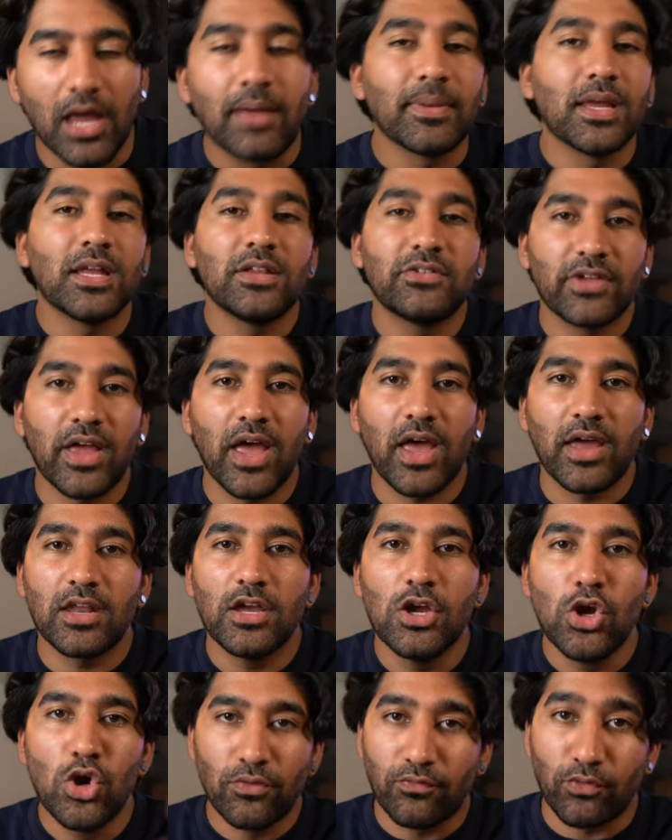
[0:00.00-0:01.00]
It means
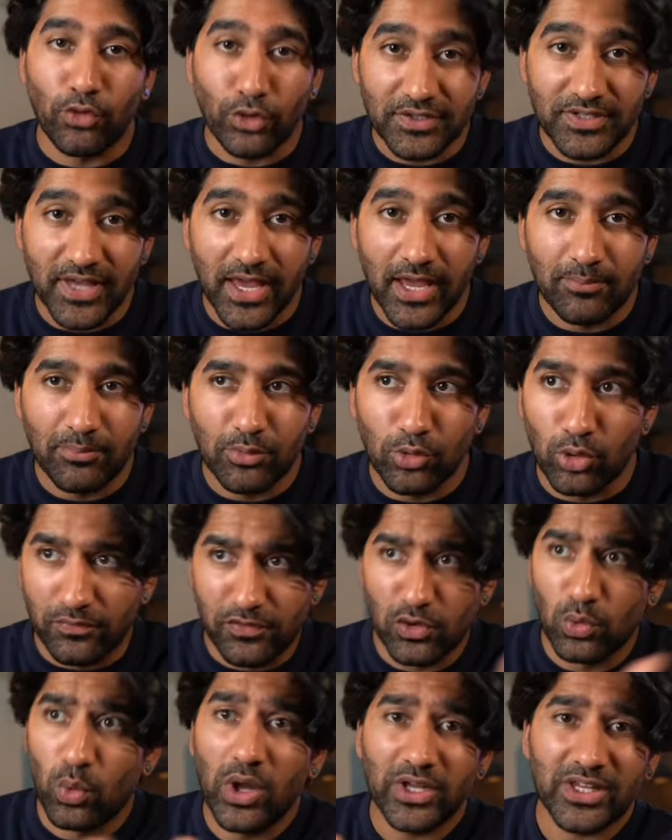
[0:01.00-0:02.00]
that, for example,
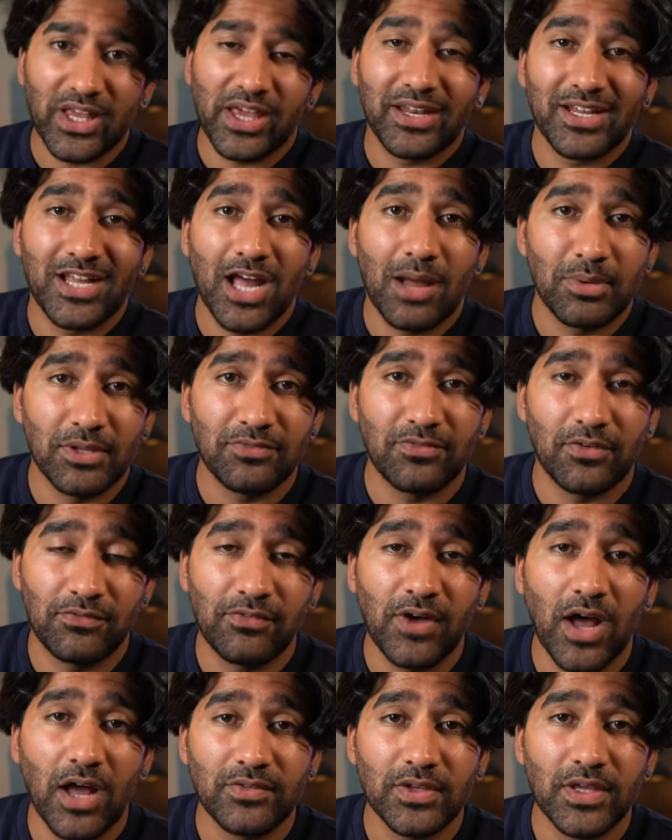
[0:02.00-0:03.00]
if you're working at a company for
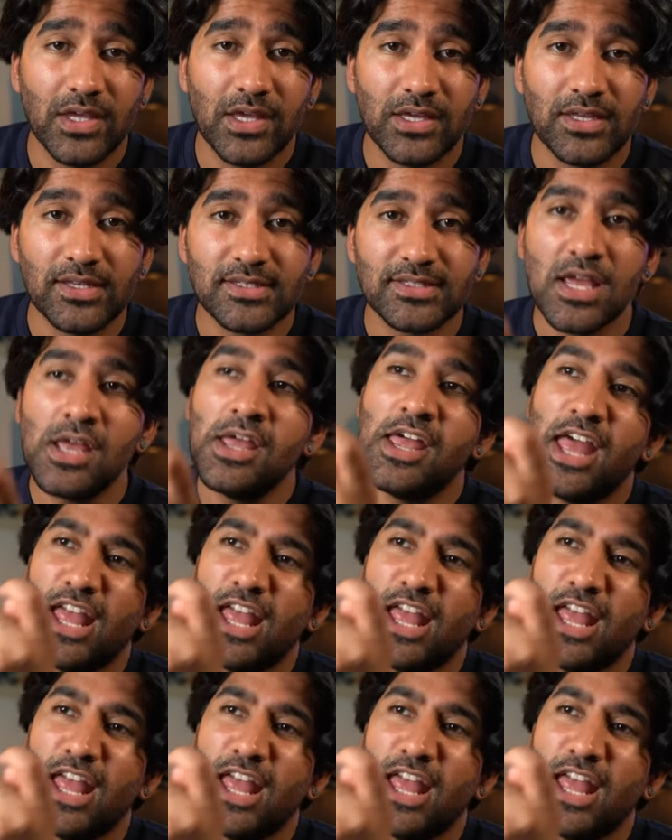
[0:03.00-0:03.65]
5 years,